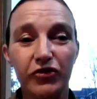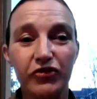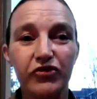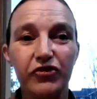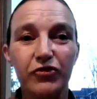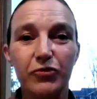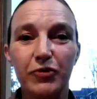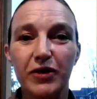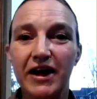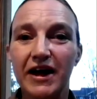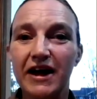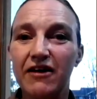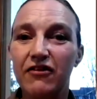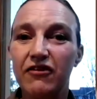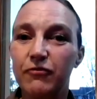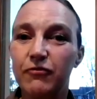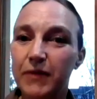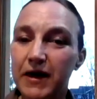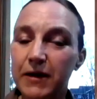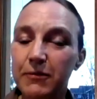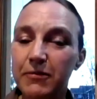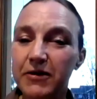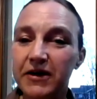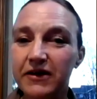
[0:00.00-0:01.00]
So we have
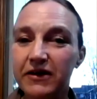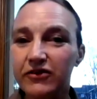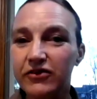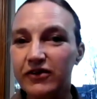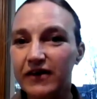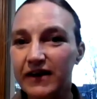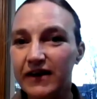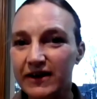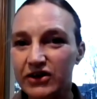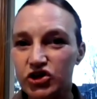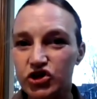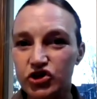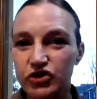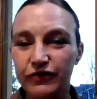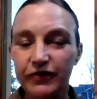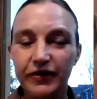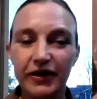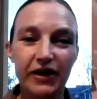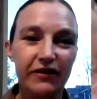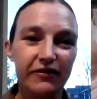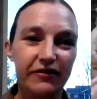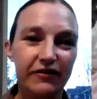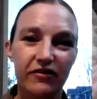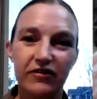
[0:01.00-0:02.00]
babies and
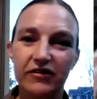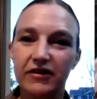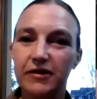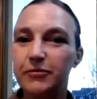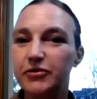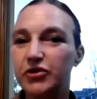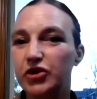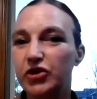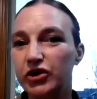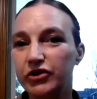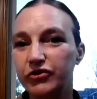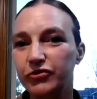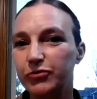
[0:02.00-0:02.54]
juveniles and subadults.